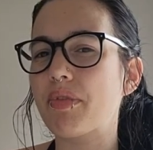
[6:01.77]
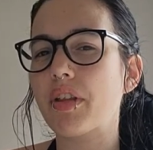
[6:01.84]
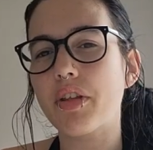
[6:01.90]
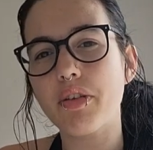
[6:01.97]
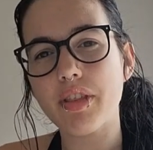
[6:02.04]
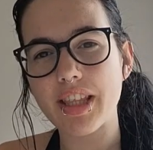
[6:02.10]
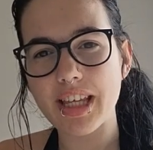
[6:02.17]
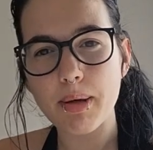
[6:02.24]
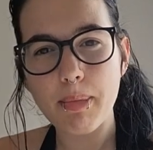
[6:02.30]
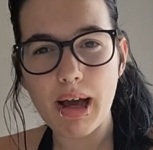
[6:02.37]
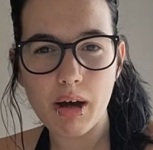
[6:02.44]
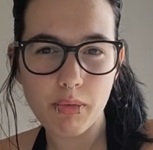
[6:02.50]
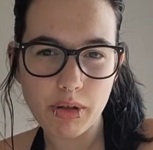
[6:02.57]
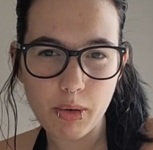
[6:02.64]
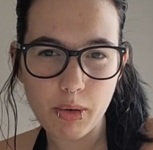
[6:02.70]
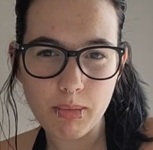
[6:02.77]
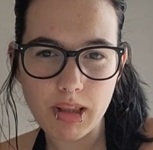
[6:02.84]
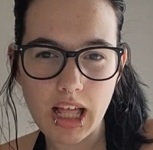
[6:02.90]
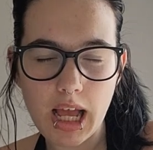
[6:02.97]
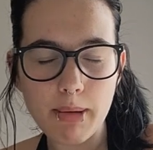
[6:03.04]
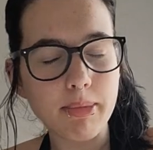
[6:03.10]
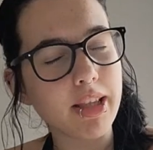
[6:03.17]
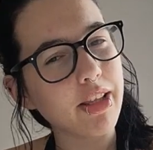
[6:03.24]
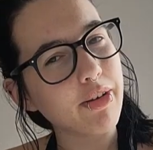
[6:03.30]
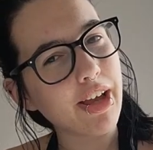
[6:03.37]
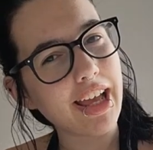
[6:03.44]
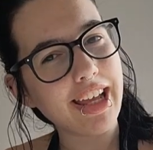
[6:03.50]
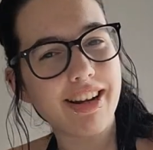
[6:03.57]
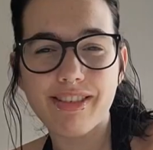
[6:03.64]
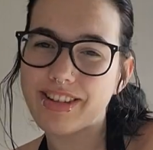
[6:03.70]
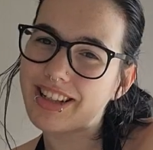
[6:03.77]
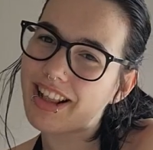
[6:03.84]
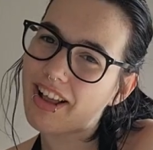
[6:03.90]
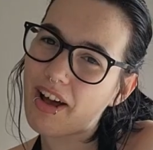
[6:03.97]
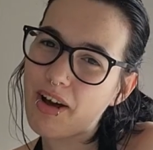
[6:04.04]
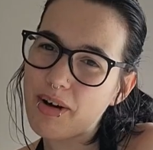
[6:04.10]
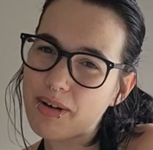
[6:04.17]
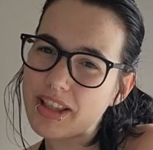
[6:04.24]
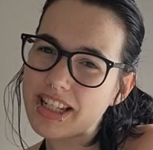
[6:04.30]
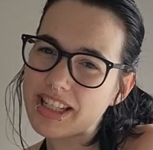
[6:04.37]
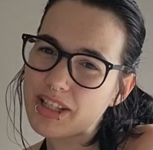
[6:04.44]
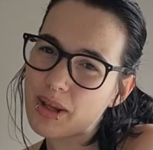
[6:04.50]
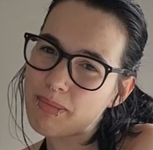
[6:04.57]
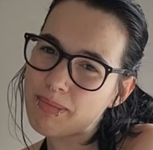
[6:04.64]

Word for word: you think about apply but then you get here and you're like oh there's so